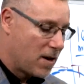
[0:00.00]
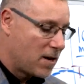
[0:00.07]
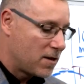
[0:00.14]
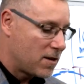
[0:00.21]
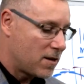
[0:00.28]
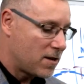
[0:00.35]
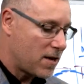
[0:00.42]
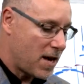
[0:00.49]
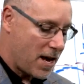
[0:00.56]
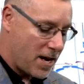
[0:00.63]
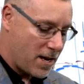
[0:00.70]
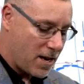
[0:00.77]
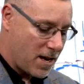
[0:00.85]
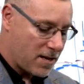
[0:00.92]
to
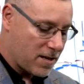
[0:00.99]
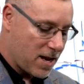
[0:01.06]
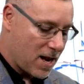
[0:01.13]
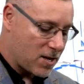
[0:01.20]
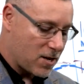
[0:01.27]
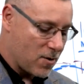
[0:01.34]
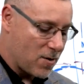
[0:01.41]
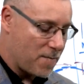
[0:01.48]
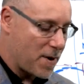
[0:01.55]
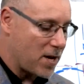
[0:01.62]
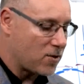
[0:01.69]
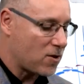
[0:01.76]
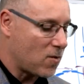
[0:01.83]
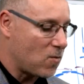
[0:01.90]
say, let's not do it
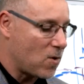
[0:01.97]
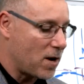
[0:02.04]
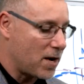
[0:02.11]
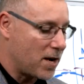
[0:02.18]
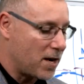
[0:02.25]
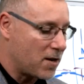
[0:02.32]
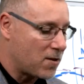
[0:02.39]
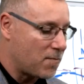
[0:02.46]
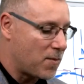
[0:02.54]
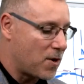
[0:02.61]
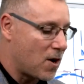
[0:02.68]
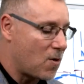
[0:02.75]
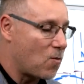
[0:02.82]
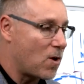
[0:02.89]
based on what is, but
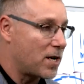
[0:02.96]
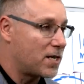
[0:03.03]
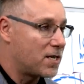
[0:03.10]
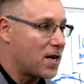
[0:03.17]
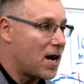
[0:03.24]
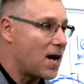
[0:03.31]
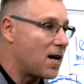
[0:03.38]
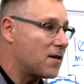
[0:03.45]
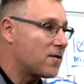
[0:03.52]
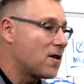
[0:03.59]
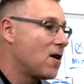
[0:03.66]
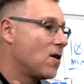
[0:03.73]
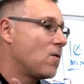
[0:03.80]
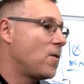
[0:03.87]
on what does,
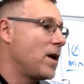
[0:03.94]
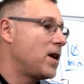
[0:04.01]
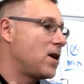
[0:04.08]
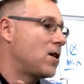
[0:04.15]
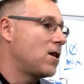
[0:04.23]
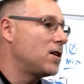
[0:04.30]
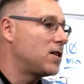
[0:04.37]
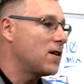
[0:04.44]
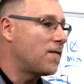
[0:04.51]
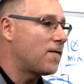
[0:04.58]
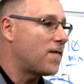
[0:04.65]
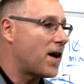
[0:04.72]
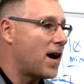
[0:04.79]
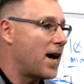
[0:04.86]
we could
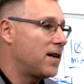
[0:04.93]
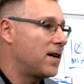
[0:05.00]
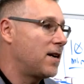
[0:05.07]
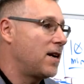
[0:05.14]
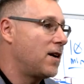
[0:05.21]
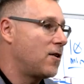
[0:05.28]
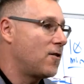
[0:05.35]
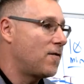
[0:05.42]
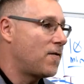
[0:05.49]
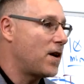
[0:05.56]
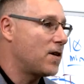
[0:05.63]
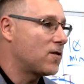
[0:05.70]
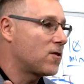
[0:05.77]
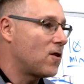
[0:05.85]
define an
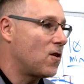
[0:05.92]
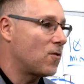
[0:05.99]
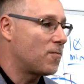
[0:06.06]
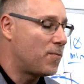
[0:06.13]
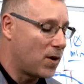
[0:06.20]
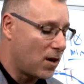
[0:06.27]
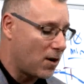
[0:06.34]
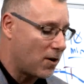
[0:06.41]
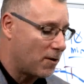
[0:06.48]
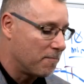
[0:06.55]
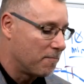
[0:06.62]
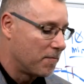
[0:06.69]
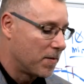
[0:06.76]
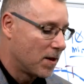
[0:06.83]
interface called puller.
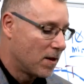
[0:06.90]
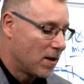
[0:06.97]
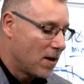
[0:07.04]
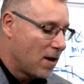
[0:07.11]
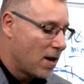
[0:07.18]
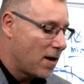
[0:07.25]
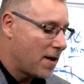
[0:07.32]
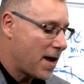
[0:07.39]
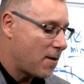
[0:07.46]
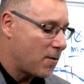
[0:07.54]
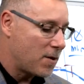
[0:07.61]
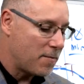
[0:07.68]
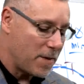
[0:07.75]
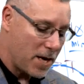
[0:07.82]
And that
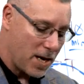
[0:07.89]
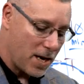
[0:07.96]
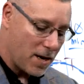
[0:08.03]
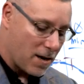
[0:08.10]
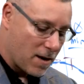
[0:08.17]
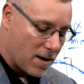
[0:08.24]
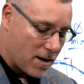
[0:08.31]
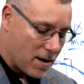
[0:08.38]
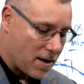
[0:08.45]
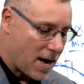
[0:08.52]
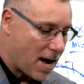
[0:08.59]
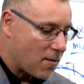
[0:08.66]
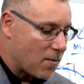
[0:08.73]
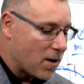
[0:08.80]
would mean
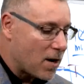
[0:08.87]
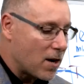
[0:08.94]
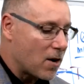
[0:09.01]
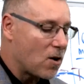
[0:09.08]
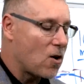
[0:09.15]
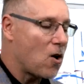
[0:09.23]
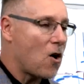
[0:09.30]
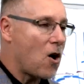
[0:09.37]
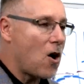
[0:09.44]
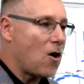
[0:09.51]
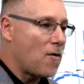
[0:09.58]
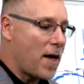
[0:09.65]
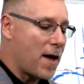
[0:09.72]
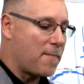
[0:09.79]
that we're going to
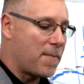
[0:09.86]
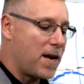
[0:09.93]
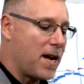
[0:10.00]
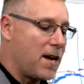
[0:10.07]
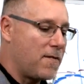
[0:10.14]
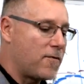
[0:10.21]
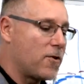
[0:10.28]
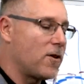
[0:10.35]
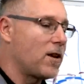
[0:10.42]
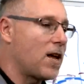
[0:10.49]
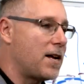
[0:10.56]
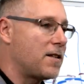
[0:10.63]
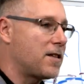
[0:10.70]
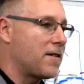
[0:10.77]
call that behavior on
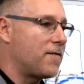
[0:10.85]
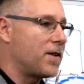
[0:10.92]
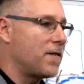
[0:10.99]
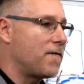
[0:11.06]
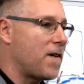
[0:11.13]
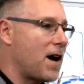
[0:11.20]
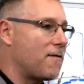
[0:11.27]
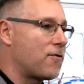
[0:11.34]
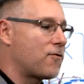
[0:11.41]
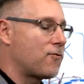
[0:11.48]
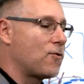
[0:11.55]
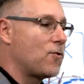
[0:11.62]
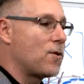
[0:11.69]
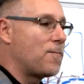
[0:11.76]
line 75
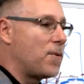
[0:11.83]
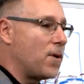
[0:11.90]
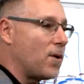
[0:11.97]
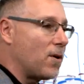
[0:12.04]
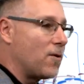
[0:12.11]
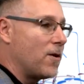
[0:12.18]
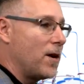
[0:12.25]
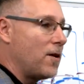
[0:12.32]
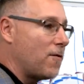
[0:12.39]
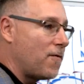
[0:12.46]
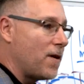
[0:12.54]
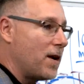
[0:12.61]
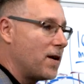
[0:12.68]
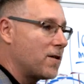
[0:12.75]
through the puller
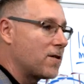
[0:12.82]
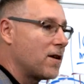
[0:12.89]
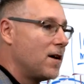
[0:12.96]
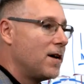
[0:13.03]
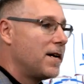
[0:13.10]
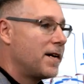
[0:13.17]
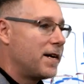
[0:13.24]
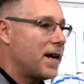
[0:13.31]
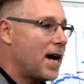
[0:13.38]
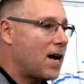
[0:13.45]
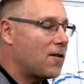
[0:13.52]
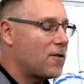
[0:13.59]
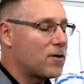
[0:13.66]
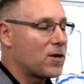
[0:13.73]
interface.
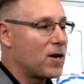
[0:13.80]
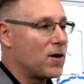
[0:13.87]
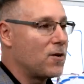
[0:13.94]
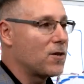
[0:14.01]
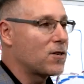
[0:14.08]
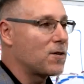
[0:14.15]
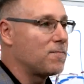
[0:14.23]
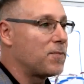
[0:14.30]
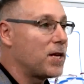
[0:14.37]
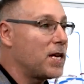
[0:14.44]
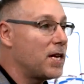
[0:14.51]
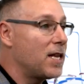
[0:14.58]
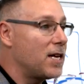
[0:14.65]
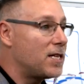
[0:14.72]
Now this code is
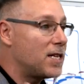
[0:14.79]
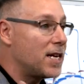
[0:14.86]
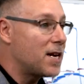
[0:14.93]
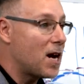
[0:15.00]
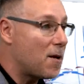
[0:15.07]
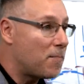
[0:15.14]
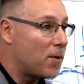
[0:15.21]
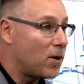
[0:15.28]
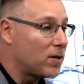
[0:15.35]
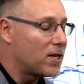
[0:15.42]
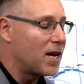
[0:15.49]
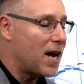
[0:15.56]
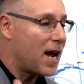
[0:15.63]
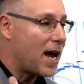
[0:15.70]
completely decoupled
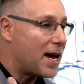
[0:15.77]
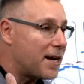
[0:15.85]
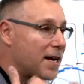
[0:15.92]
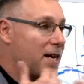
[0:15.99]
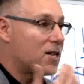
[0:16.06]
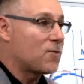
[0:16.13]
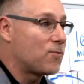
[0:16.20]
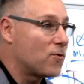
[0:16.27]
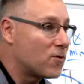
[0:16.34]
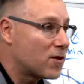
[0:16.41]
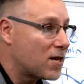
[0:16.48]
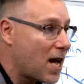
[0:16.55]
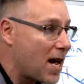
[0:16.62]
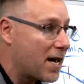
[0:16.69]
and it's
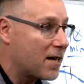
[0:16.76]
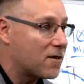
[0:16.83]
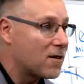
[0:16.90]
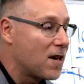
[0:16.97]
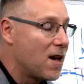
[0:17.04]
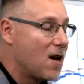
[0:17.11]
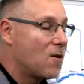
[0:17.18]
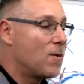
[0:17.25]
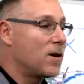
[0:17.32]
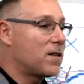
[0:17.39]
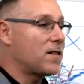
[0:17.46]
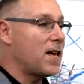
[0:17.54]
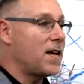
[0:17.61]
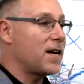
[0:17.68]
precise. What
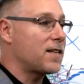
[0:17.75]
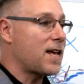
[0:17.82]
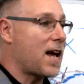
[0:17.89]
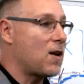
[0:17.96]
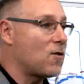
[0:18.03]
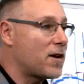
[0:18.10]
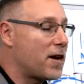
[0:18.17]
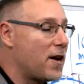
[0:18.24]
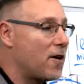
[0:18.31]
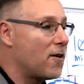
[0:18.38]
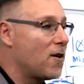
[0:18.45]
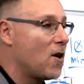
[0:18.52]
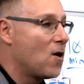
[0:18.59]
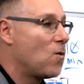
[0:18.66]
it's saying is, I don't
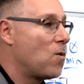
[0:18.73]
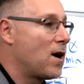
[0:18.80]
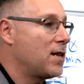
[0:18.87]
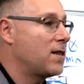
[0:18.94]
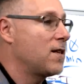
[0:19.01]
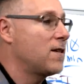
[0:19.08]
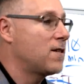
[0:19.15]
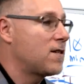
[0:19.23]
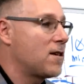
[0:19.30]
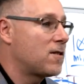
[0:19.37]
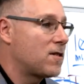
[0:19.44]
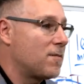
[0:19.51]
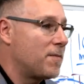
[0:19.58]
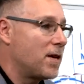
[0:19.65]
care what the
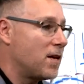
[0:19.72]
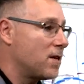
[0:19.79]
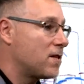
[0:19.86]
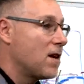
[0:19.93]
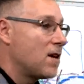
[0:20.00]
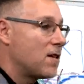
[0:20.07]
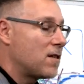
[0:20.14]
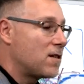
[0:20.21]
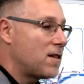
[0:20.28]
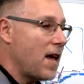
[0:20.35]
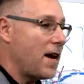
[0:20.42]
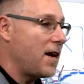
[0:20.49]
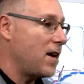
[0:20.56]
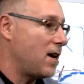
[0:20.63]
system is,
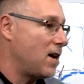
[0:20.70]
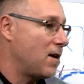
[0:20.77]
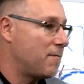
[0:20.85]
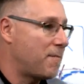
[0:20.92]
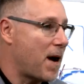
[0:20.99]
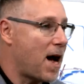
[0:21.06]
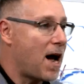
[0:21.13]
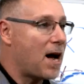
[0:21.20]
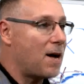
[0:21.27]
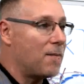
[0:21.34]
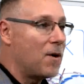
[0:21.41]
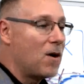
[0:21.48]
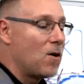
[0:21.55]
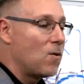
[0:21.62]
Xenia,
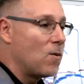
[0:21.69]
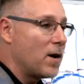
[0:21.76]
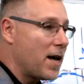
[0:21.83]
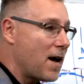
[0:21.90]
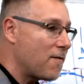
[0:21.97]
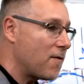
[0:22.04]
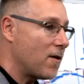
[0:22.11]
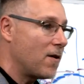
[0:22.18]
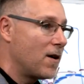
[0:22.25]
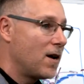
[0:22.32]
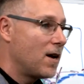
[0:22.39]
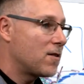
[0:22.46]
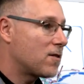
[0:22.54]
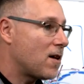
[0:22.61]
Bob, whatever,
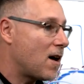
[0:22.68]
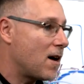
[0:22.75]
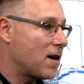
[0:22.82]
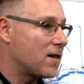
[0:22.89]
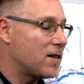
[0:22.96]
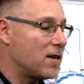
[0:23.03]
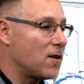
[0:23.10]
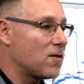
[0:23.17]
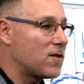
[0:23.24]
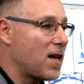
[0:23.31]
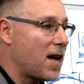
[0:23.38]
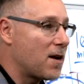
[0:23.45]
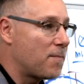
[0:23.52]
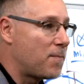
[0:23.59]
as long as it knows
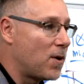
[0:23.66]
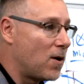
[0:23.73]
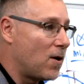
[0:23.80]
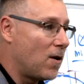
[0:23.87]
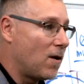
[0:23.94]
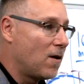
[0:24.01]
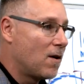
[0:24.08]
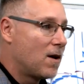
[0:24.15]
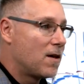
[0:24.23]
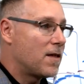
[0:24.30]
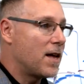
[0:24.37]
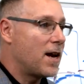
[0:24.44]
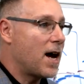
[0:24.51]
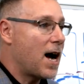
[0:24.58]
how to pull,
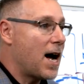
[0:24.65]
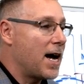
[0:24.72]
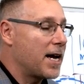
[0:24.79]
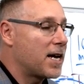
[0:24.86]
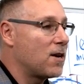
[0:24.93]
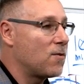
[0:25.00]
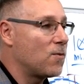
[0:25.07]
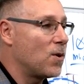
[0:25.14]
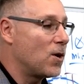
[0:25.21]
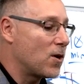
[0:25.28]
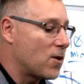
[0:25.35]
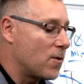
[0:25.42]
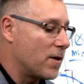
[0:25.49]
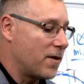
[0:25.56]
then I can
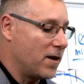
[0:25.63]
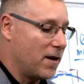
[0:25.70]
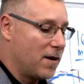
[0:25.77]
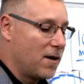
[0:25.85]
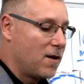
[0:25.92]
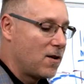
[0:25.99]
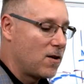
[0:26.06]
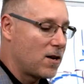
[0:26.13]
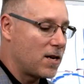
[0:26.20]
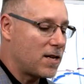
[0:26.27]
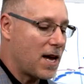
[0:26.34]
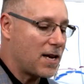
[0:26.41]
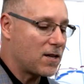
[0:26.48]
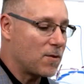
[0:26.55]
work with it. Look at
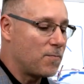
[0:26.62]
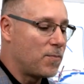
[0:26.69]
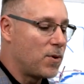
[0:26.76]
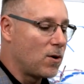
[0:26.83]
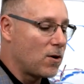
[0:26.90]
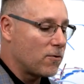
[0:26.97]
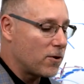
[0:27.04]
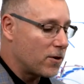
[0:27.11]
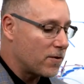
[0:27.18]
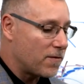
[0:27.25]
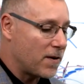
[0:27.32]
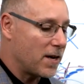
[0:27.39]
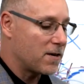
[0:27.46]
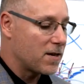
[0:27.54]
that, the puller
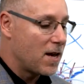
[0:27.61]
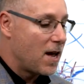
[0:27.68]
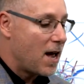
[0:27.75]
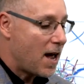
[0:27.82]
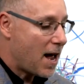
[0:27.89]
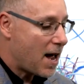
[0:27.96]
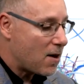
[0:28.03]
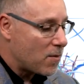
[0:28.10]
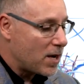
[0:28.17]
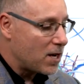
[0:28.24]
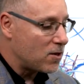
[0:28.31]
interface. And we could